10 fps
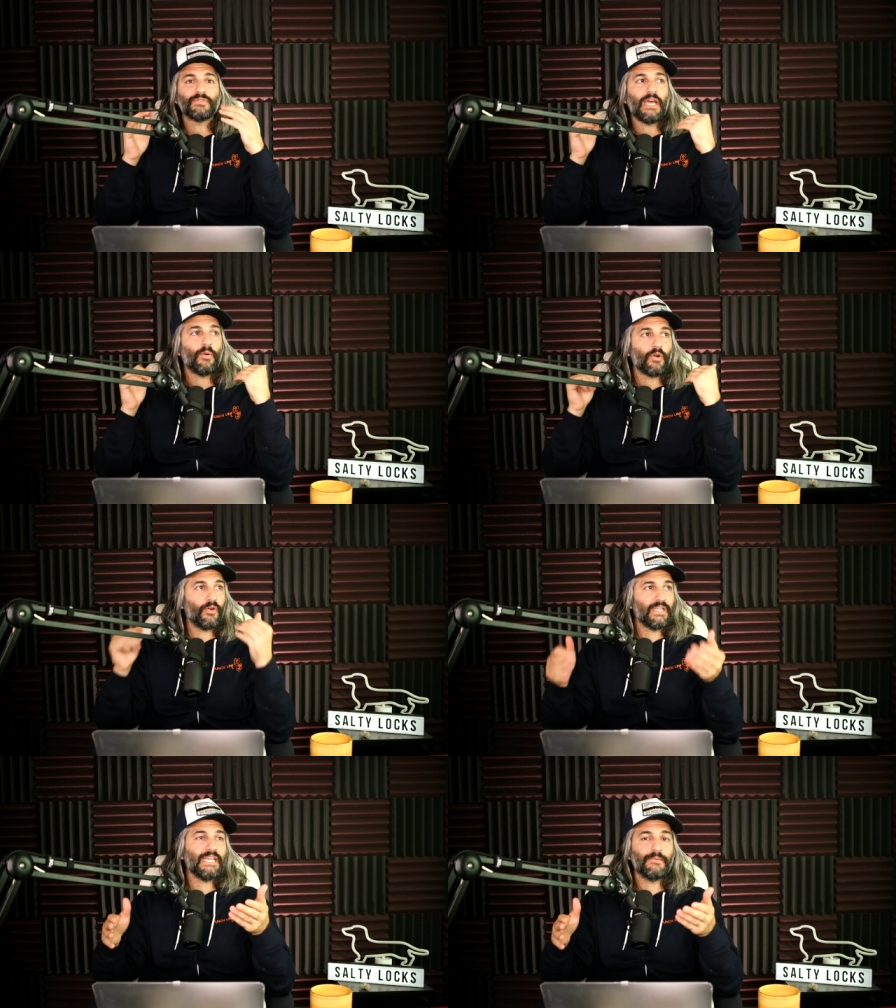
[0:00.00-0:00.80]
now we're
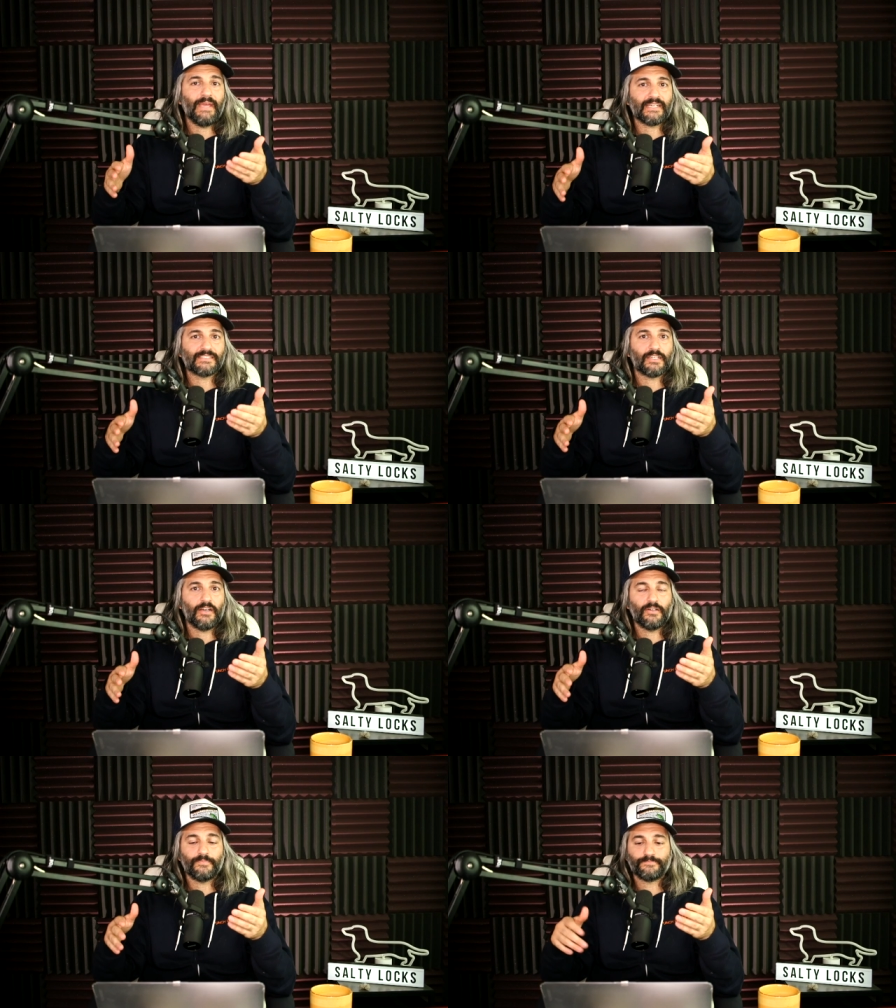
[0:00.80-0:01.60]
already in
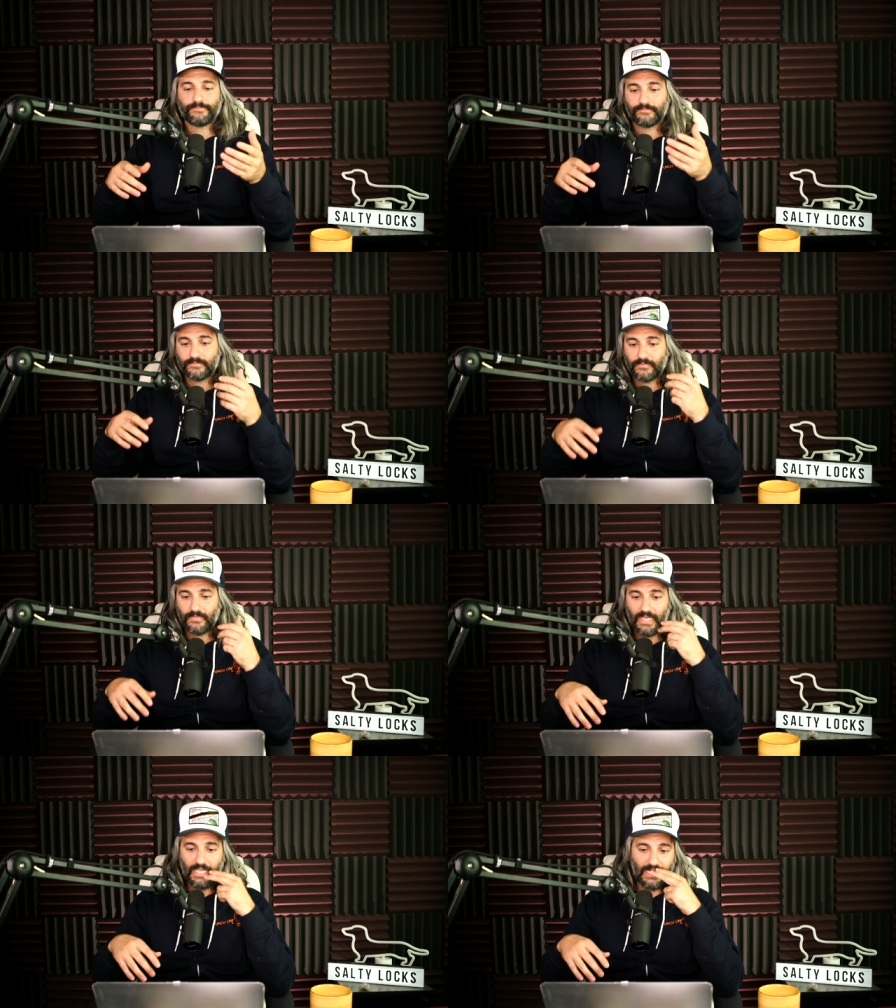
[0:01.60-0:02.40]
Mexico,
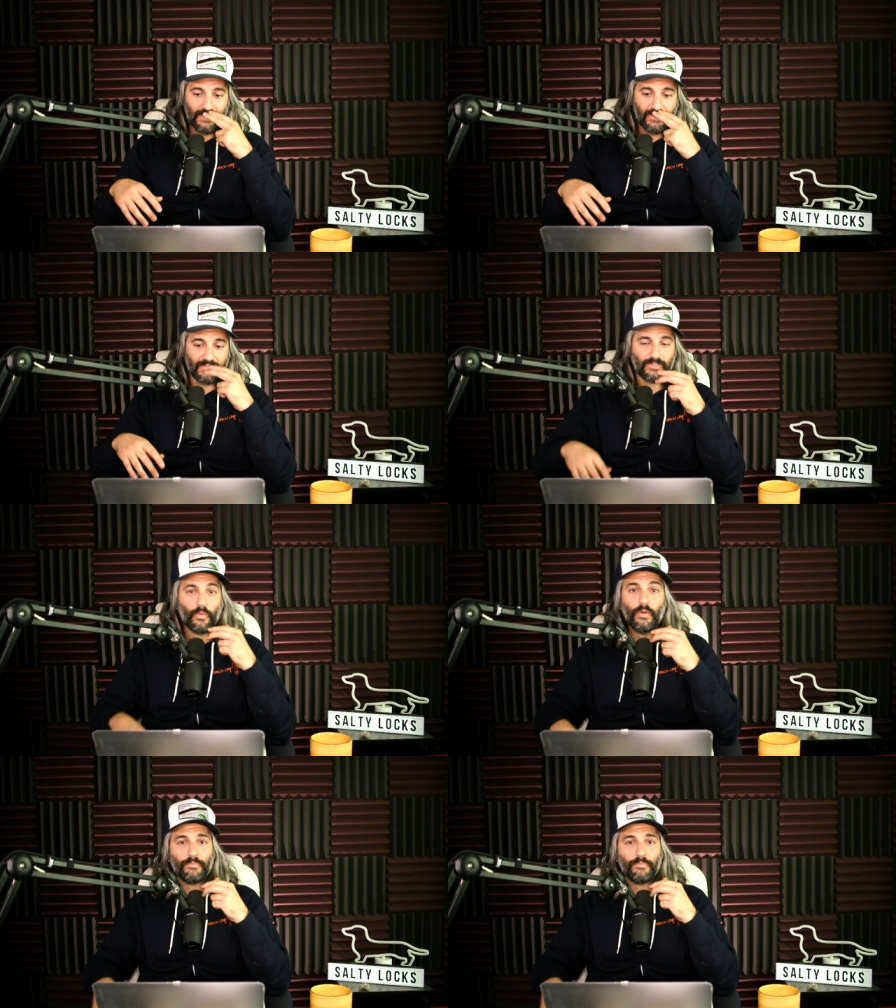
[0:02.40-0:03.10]
and I think I took one